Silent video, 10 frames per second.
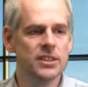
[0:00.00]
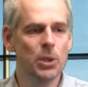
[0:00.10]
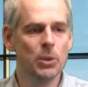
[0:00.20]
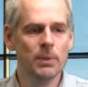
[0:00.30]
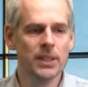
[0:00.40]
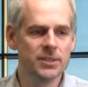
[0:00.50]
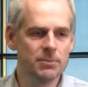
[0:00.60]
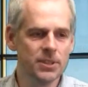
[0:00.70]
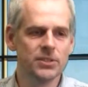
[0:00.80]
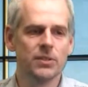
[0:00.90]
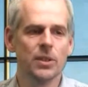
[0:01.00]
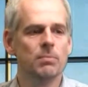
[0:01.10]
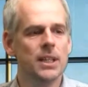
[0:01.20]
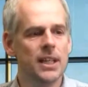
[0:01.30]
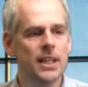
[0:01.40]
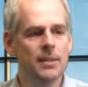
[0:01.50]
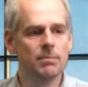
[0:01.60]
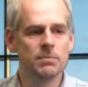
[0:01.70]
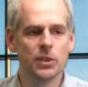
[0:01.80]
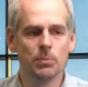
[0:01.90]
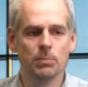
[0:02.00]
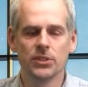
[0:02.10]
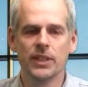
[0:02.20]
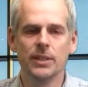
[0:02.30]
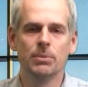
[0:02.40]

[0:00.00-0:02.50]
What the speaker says: measurements from the stream,